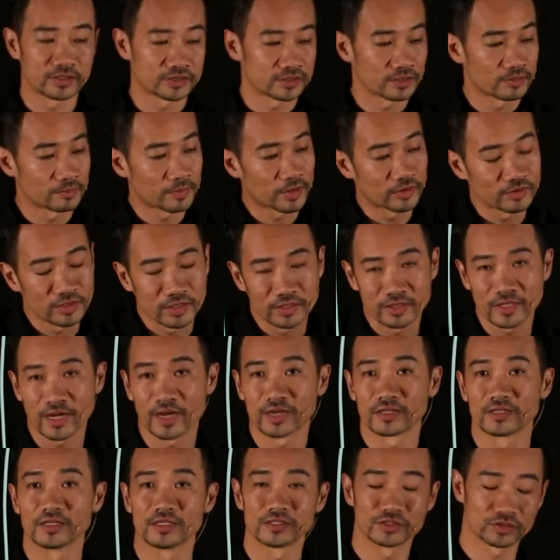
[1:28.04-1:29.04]
it's about the
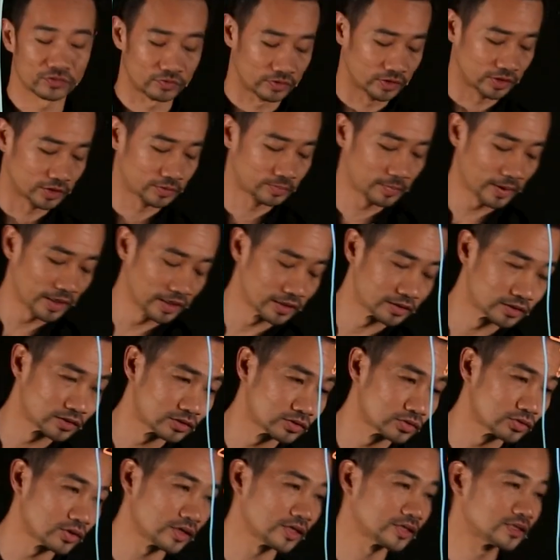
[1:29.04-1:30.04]
tightness of the space.
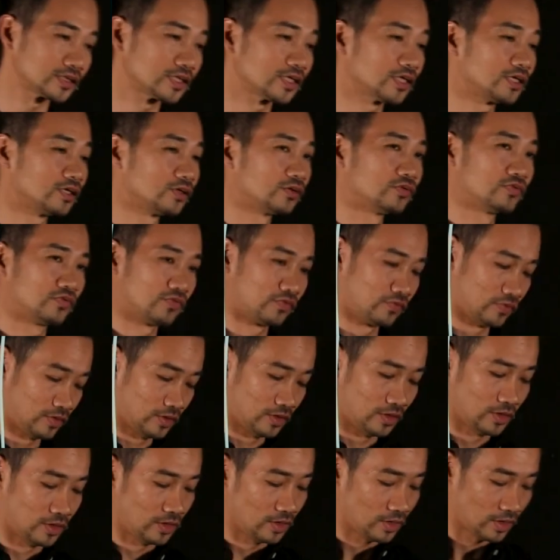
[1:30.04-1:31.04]
So let's say if
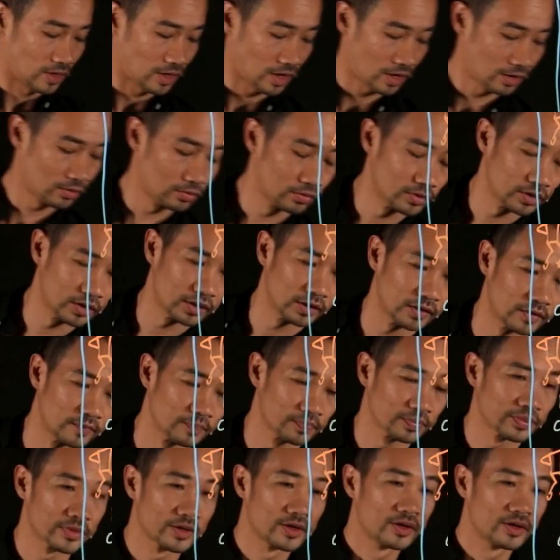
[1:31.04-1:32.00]
our